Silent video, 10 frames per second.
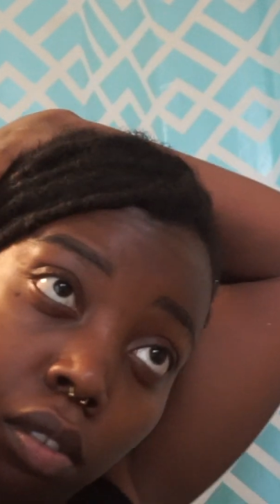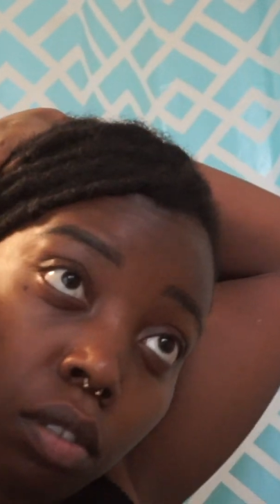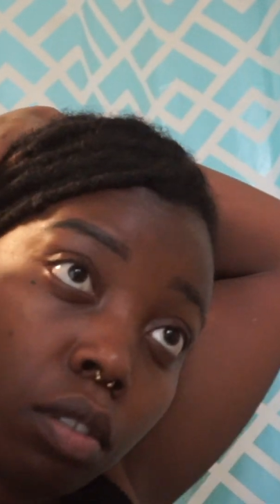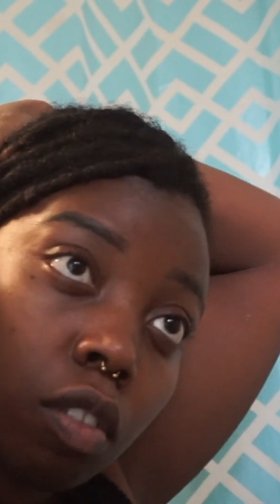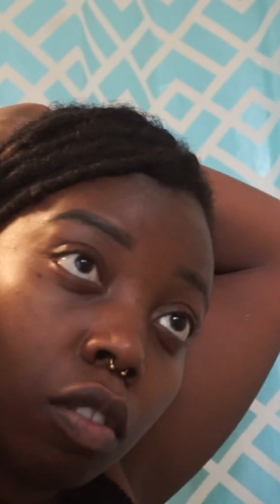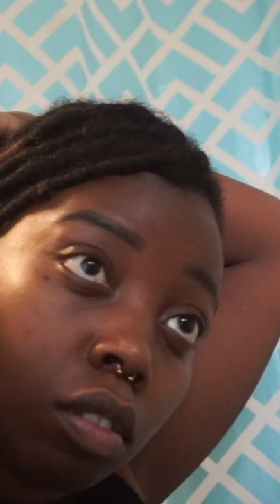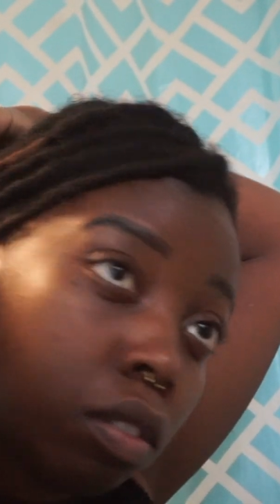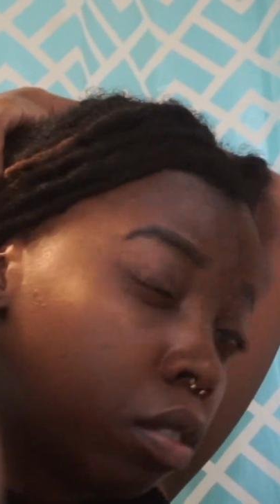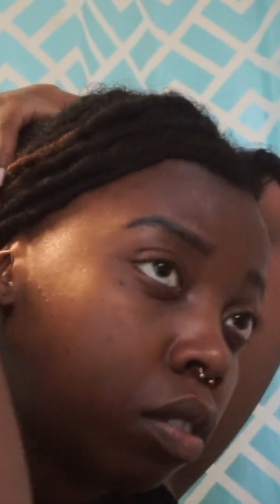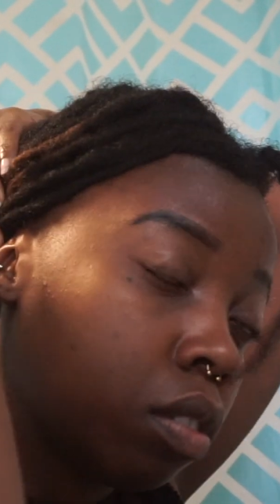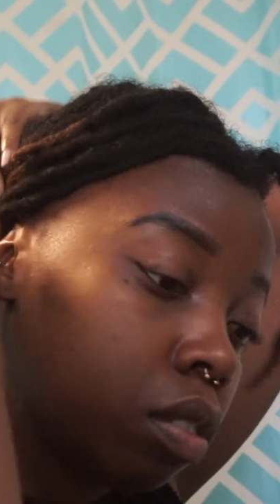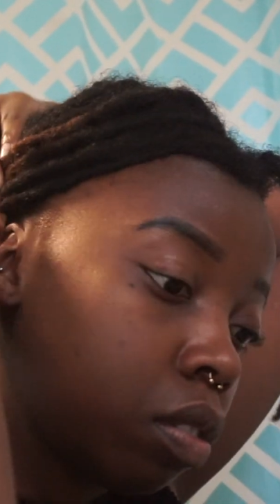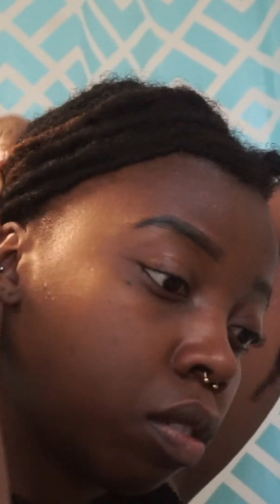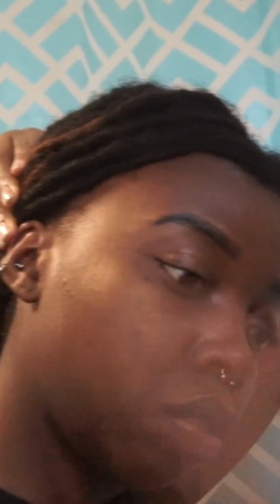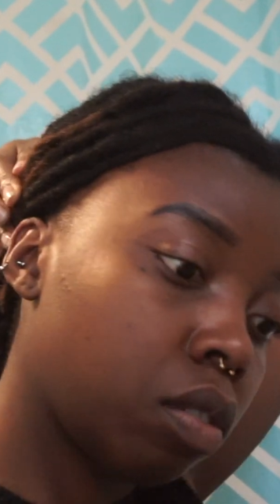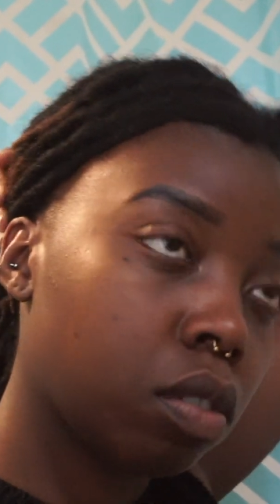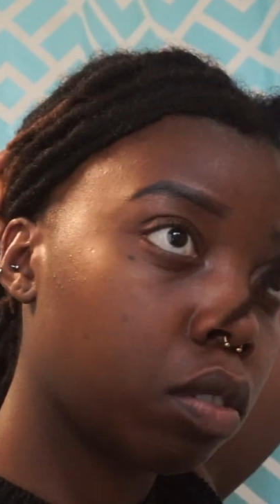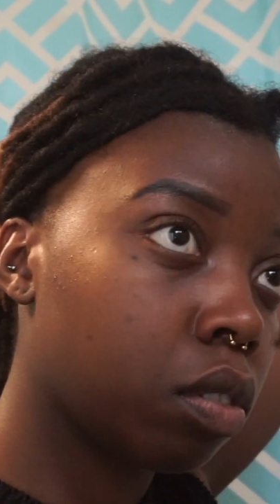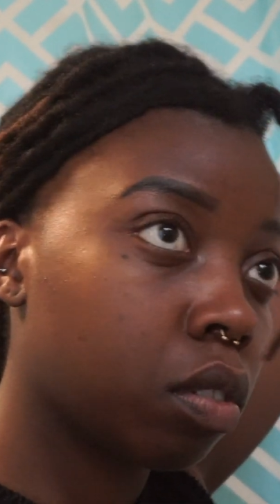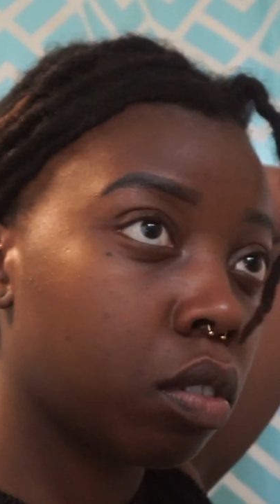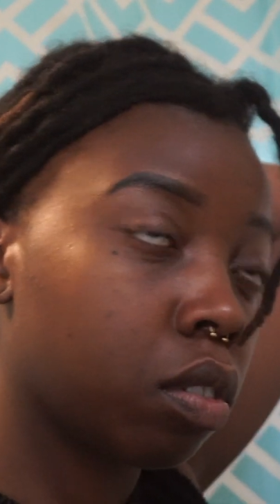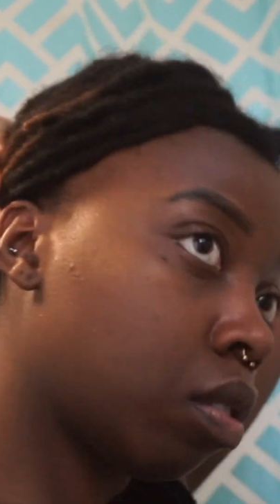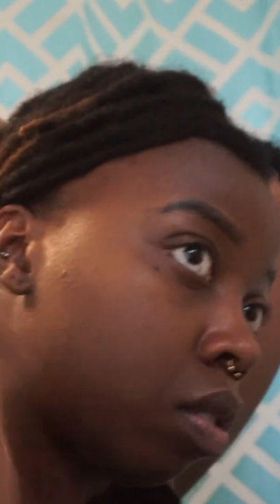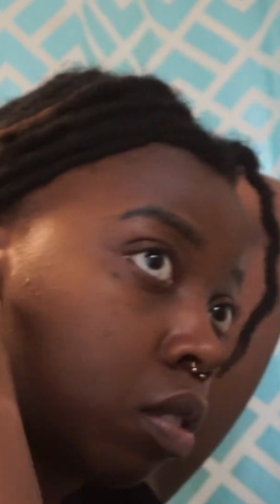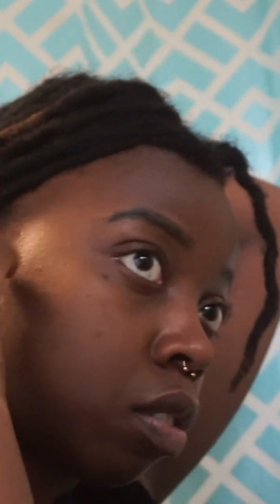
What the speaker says: And this takes a lot of trial and error.